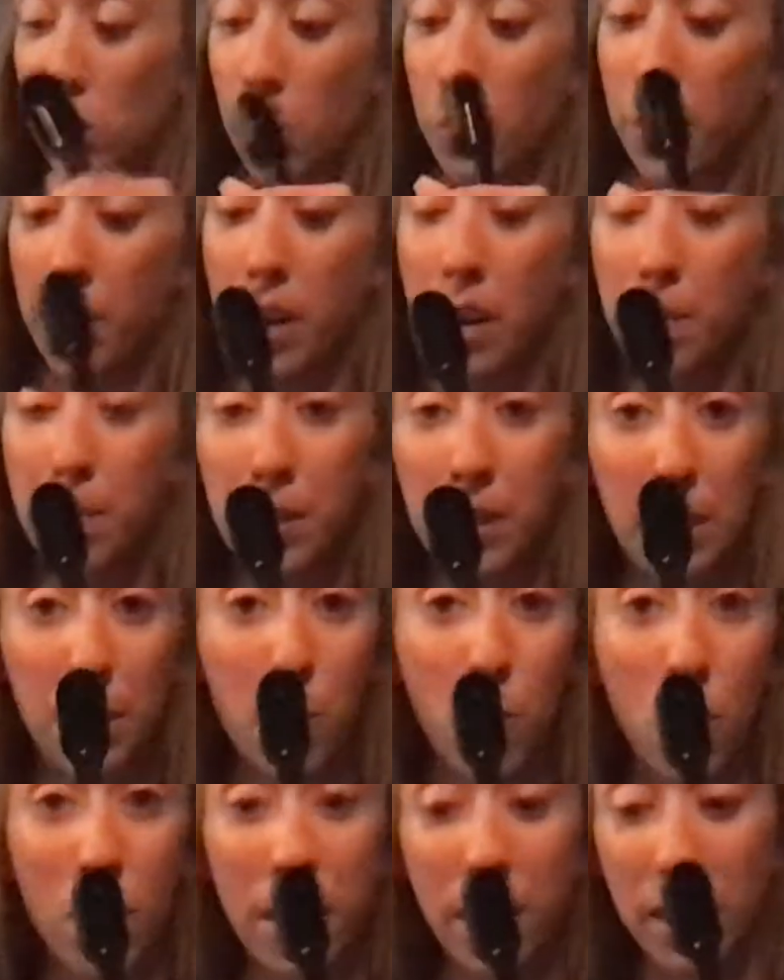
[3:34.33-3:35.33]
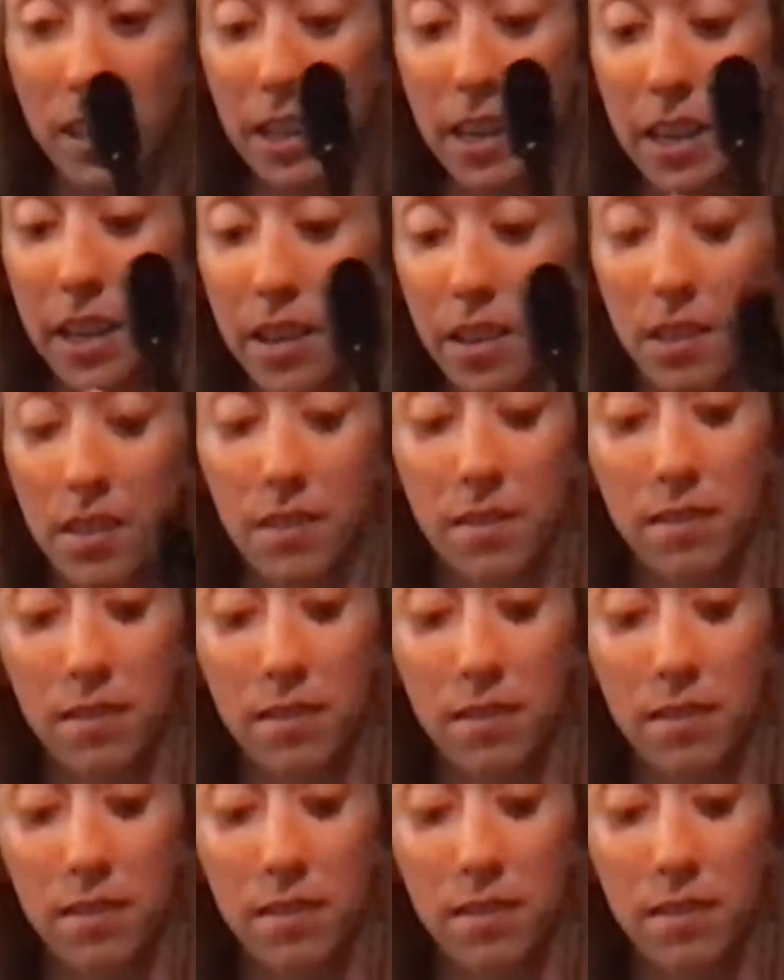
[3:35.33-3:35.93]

we're gonna put some oil in here.